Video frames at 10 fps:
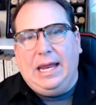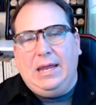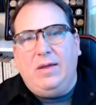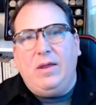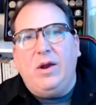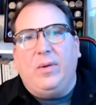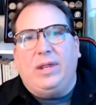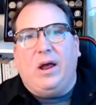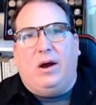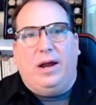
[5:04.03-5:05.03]
you know what
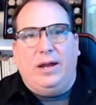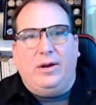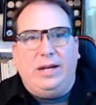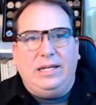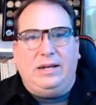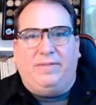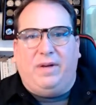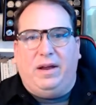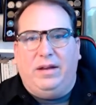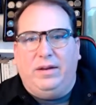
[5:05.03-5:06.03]
they are, and they're easy to
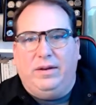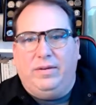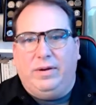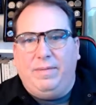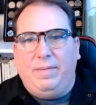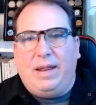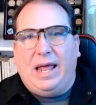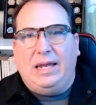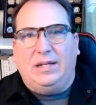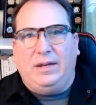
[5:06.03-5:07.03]
find. What I mean by
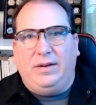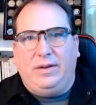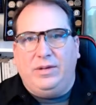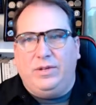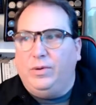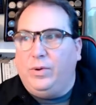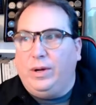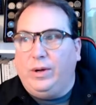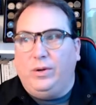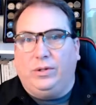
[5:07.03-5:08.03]
that is you just do a quick
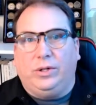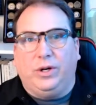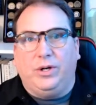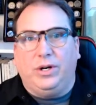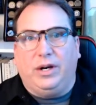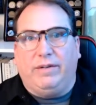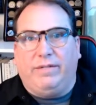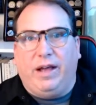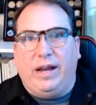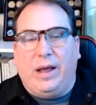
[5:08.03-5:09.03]
Google search and you're going to
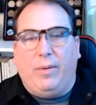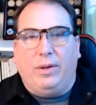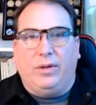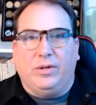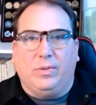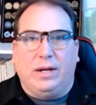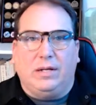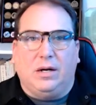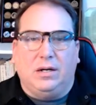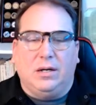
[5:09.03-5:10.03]
find out what those threats
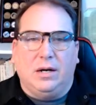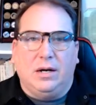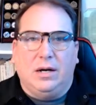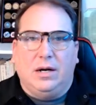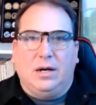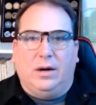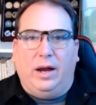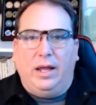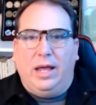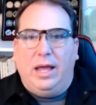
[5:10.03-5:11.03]
are,
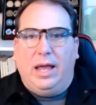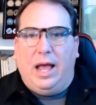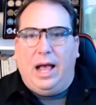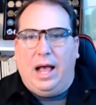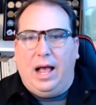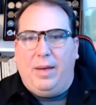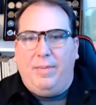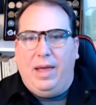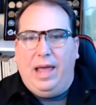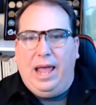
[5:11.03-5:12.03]
right?
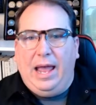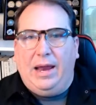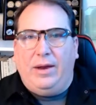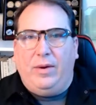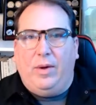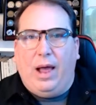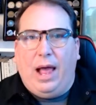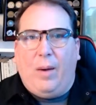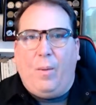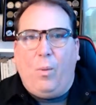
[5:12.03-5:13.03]
And
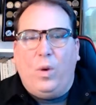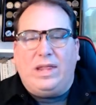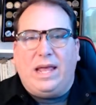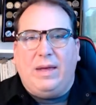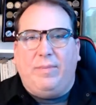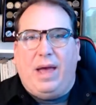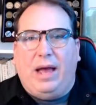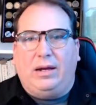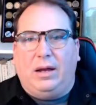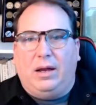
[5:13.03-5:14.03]
what they
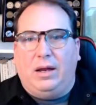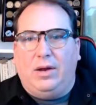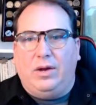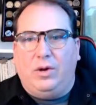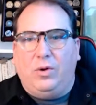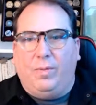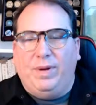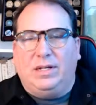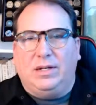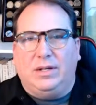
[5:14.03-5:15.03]
impact on your
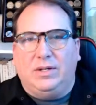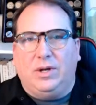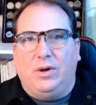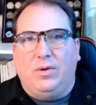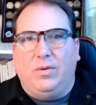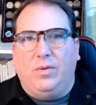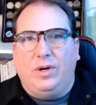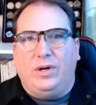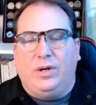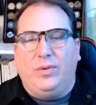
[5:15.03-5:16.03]
business. So when
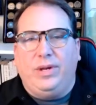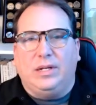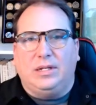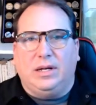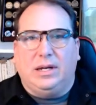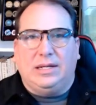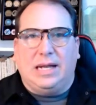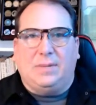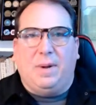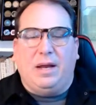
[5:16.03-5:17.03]
you're doing this
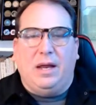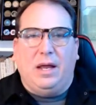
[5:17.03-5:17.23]
assessment,